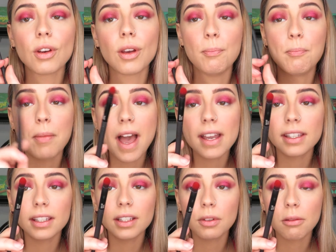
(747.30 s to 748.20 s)
Going
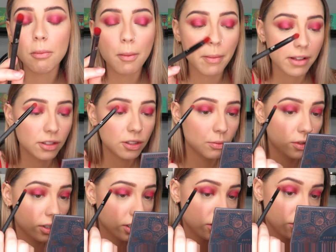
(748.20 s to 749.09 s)
back in with my pencil
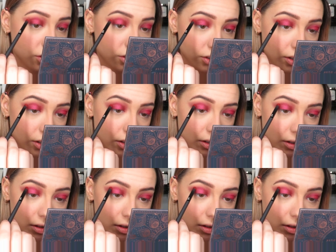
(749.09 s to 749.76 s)
brush.